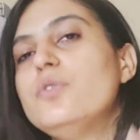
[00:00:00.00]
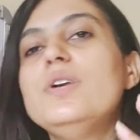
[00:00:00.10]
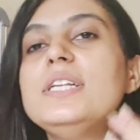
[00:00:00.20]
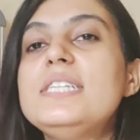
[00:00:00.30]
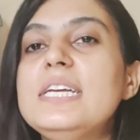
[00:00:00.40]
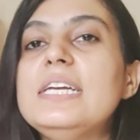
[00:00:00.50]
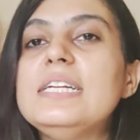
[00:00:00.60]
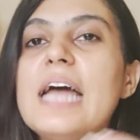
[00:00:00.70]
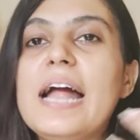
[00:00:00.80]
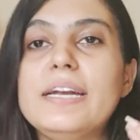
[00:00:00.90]
you will
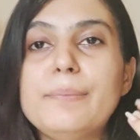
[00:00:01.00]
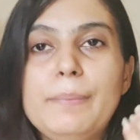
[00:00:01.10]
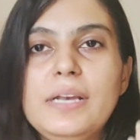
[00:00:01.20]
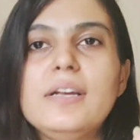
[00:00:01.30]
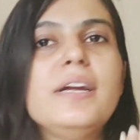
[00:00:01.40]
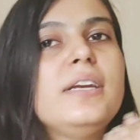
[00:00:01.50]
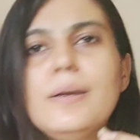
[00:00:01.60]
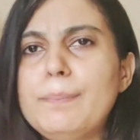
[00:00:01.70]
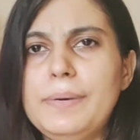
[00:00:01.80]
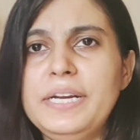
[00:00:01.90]
see that the milk
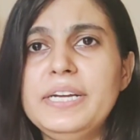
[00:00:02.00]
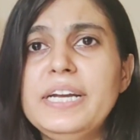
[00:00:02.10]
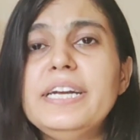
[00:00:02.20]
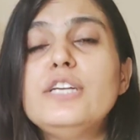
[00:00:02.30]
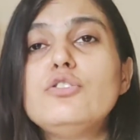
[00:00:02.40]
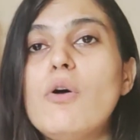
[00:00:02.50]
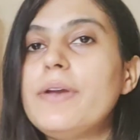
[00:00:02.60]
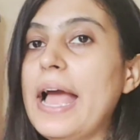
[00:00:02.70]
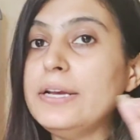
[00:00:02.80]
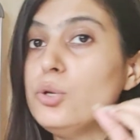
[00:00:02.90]
get completely
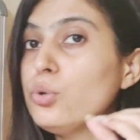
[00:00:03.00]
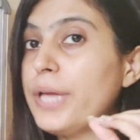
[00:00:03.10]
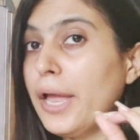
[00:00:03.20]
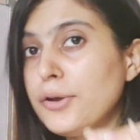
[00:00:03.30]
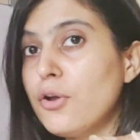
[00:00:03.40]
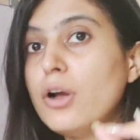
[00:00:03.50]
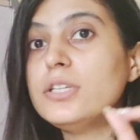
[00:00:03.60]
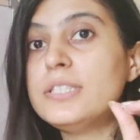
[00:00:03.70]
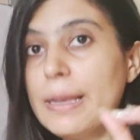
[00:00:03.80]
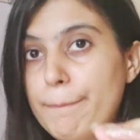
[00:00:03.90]
dissolved and you
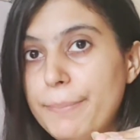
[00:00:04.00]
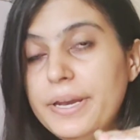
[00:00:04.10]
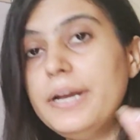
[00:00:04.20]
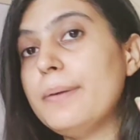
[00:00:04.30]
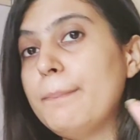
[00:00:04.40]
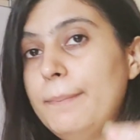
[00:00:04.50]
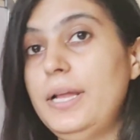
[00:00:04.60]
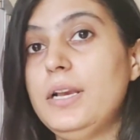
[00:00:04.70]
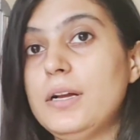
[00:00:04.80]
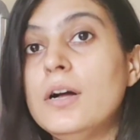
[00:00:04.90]
cannot separate
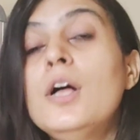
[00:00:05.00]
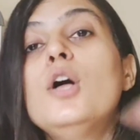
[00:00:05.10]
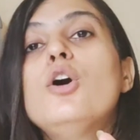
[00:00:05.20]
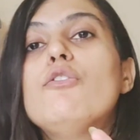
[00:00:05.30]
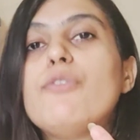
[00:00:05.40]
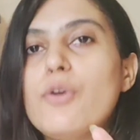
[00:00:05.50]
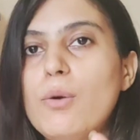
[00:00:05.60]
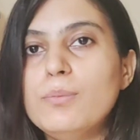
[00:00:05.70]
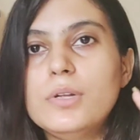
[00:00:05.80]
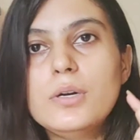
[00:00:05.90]
milk
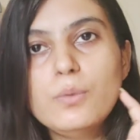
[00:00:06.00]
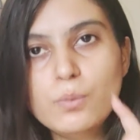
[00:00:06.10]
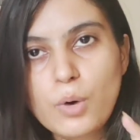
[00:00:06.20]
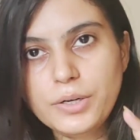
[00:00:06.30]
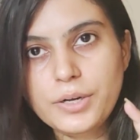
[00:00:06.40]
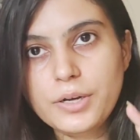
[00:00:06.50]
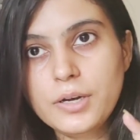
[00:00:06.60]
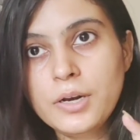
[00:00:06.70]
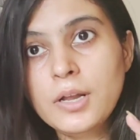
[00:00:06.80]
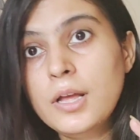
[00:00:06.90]
from the water.
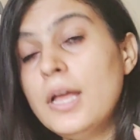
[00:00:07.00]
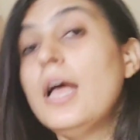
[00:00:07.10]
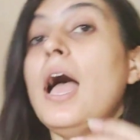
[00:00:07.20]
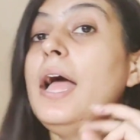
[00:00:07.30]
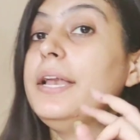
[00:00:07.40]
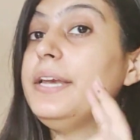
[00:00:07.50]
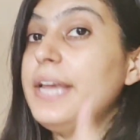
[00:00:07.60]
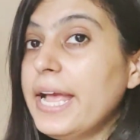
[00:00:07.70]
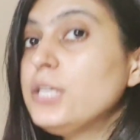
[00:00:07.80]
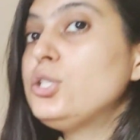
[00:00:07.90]

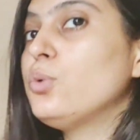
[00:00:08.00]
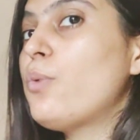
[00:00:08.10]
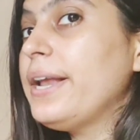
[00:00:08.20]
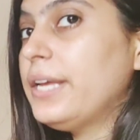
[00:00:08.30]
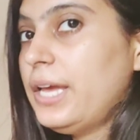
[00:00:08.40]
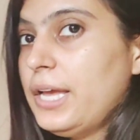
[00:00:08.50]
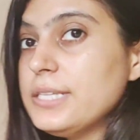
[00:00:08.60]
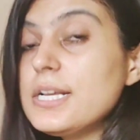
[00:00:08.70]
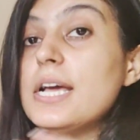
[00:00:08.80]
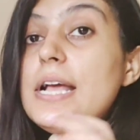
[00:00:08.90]
Next one
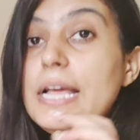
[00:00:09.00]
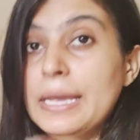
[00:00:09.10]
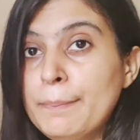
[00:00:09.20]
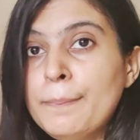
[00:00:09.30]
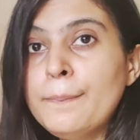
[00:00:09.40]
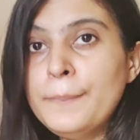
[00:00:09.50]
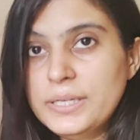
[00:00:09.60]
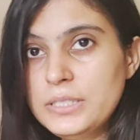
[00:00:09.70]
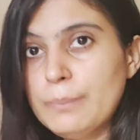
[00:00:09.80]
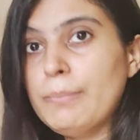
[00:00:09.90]
is
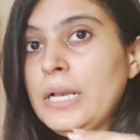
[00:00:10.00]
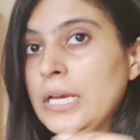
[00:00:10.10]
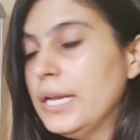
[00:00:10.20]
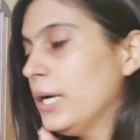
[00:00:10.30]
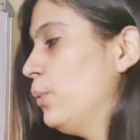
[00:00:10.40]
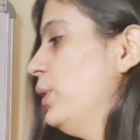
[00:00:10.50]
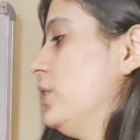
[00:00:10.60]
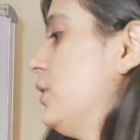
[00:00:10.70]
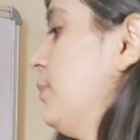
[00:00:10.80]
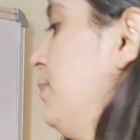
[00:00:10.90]
immiscible
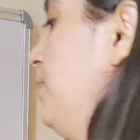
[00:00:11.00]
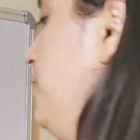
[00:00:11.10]
liquids.